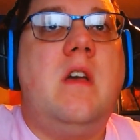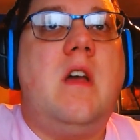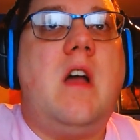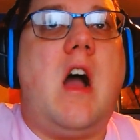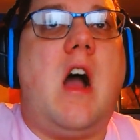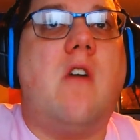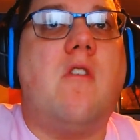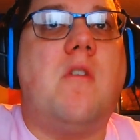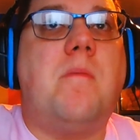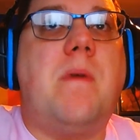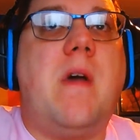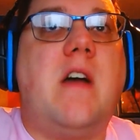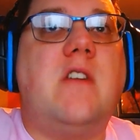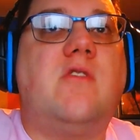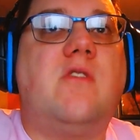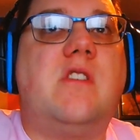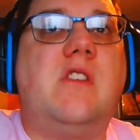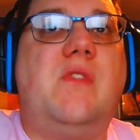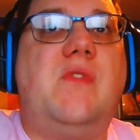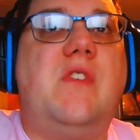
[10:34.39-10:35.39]
However,
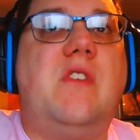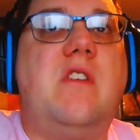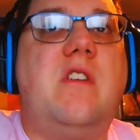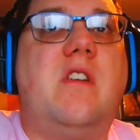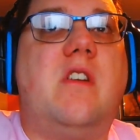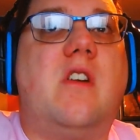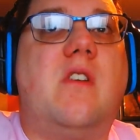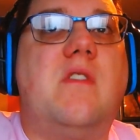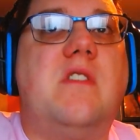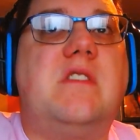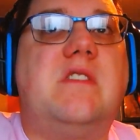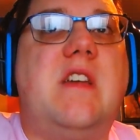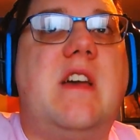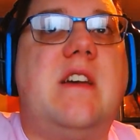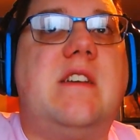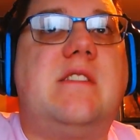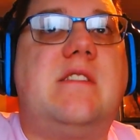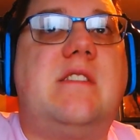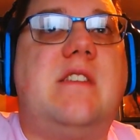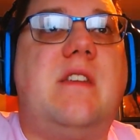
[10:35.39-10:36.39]
Patrick is feeling nervous
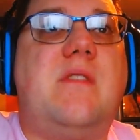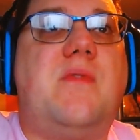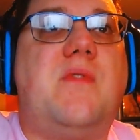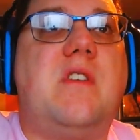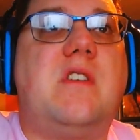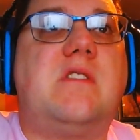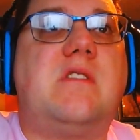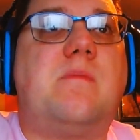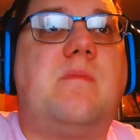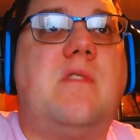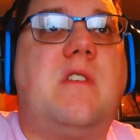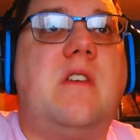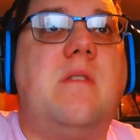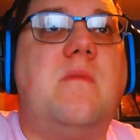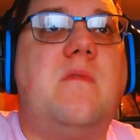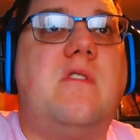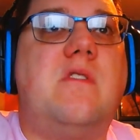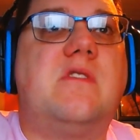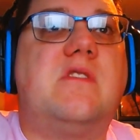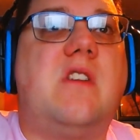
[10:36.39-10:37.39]
as he thinks
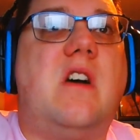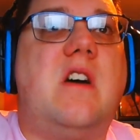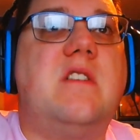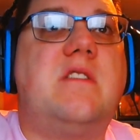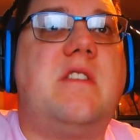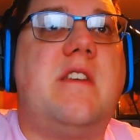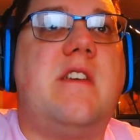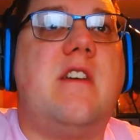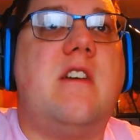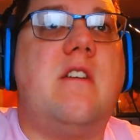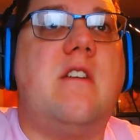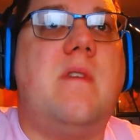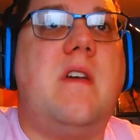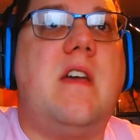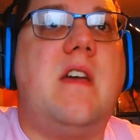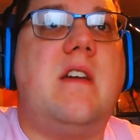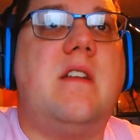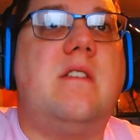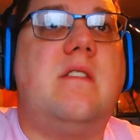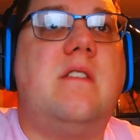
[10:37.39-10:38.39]
Kimball is on to him
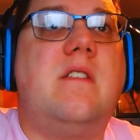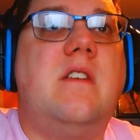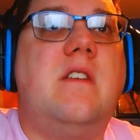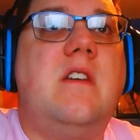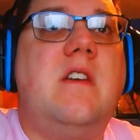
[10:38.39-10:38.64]
and